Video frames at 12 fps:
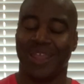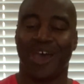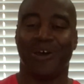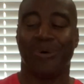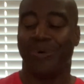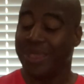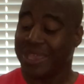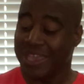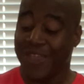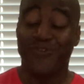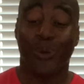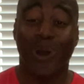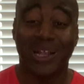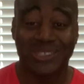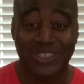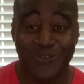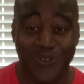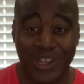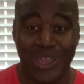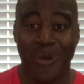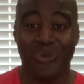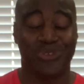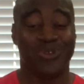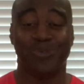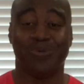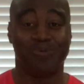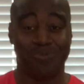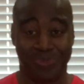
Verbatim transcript: Now, if you're watching this video, you